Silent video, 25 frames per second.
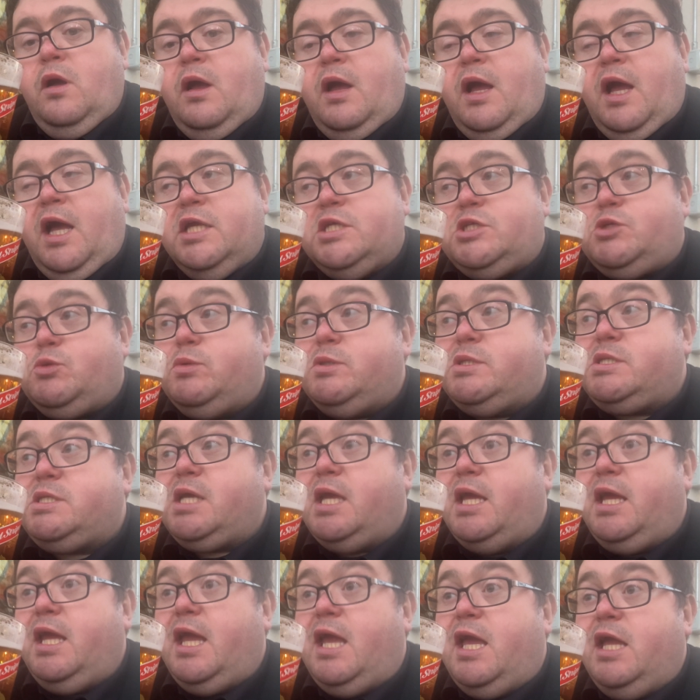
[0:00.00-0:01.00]
As we
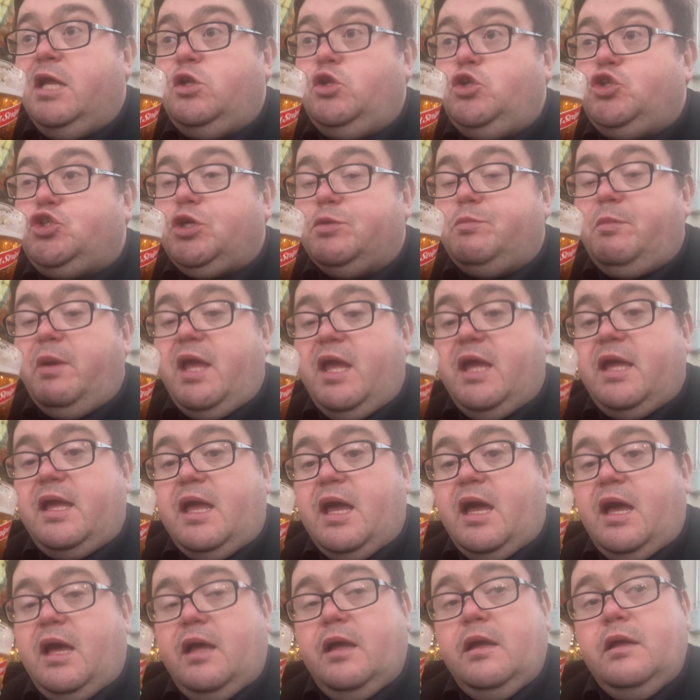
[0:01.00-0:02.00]
say in
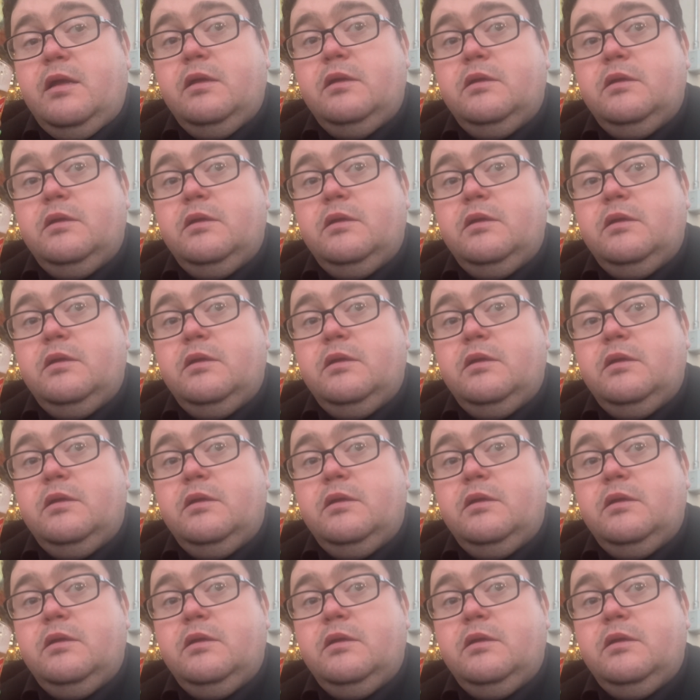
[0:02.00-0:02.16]
Jamaica,